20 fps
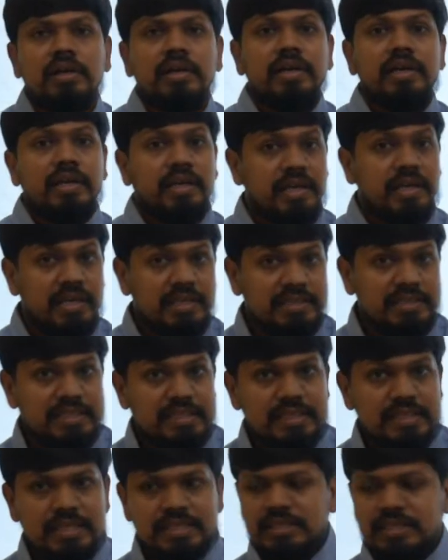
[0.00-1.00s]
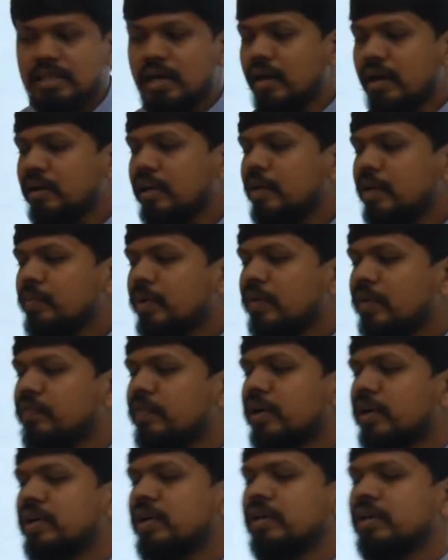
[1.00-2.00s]
ACSR type of
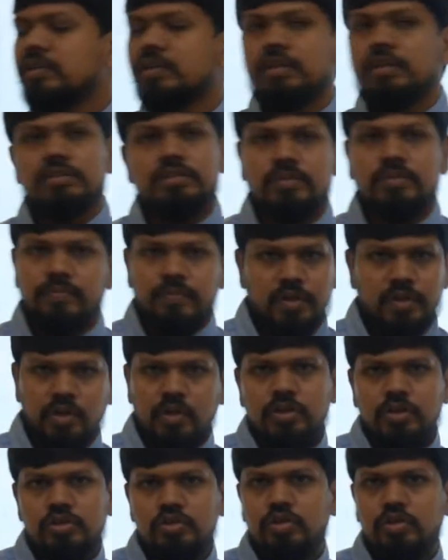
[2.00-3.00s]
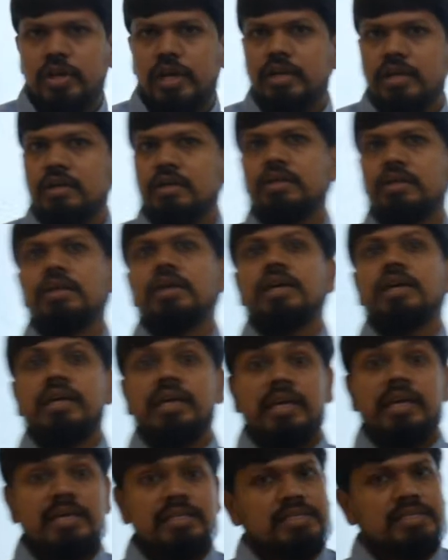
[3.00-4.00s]
conductors. You understood, right?
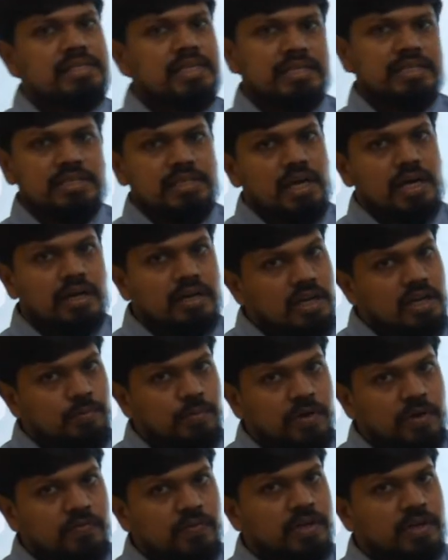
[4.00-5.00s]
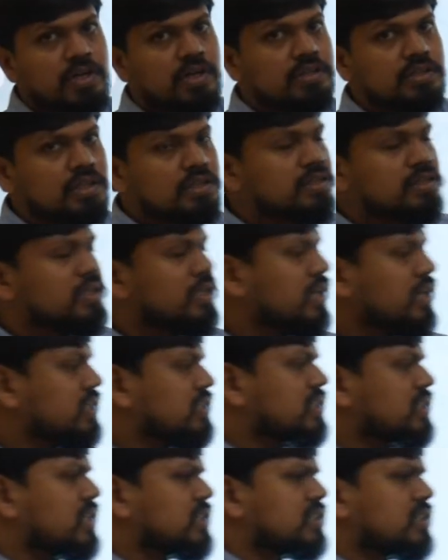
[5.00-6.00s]
ACSR type of conductors.
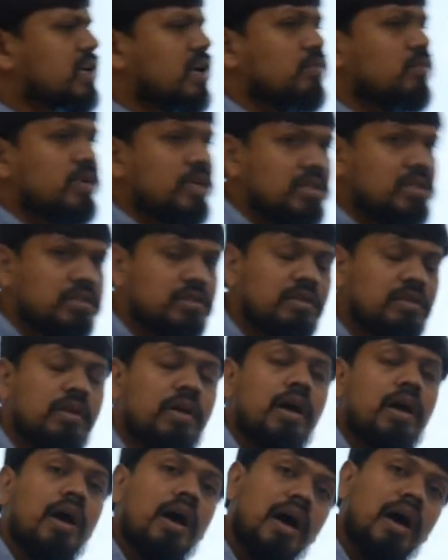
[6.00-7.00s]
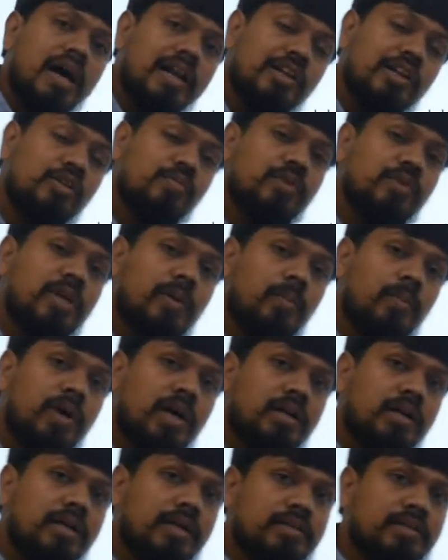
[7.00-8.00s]
ACSR means aluminum
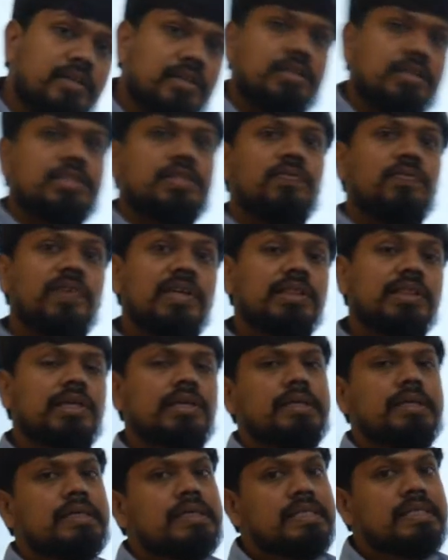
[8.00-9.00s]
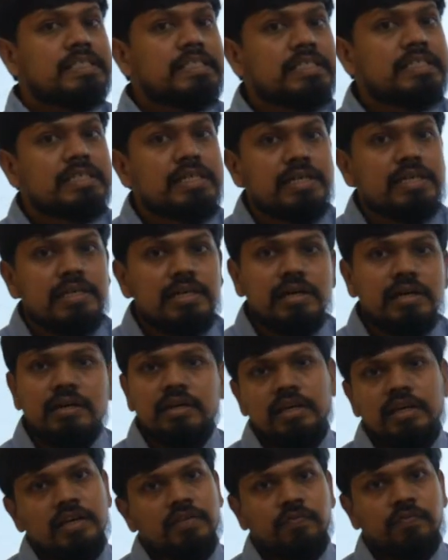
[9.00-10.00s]
conductors with steel
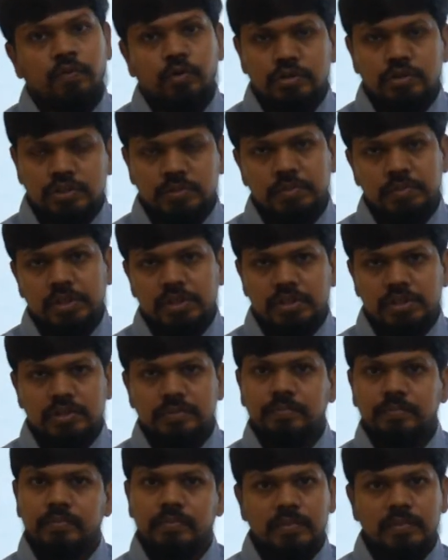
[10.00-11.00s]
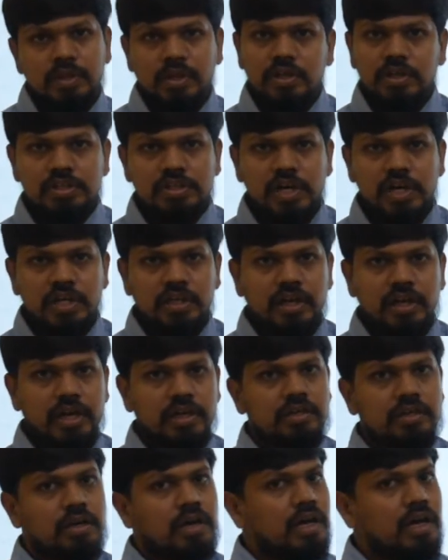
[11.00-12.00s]
reinforcement. Understanding,
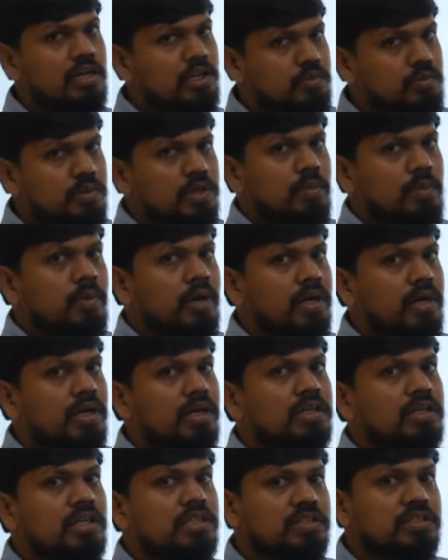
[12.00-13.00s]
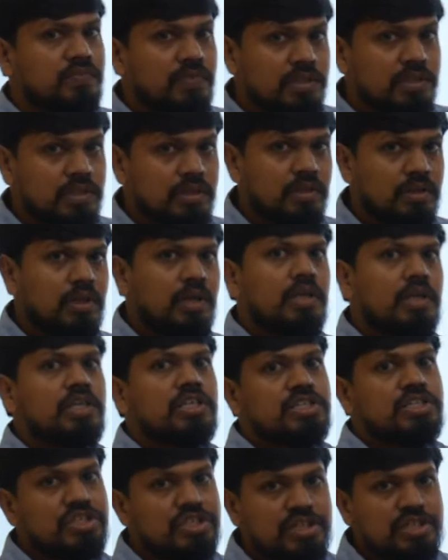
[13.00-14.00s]
right? Aluminum conductors with
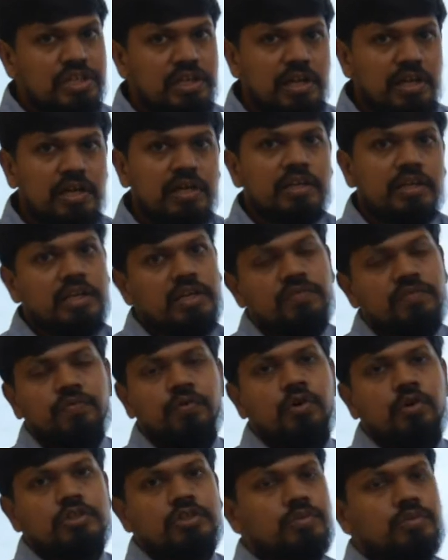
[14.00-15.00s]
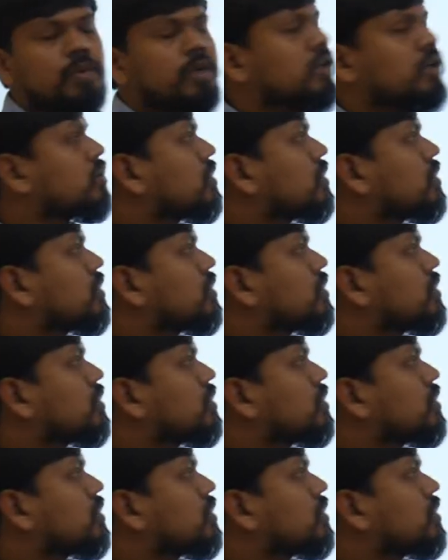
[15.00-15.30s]
steel reinforcement.